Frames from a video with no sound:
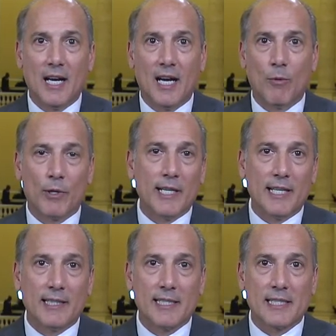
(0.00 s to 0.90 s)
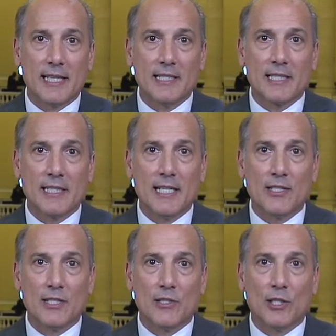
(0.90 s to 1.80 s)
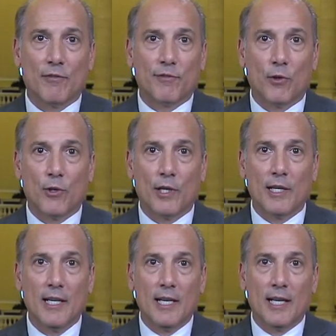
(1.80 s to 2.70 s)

We're going to get this legislation to the floor,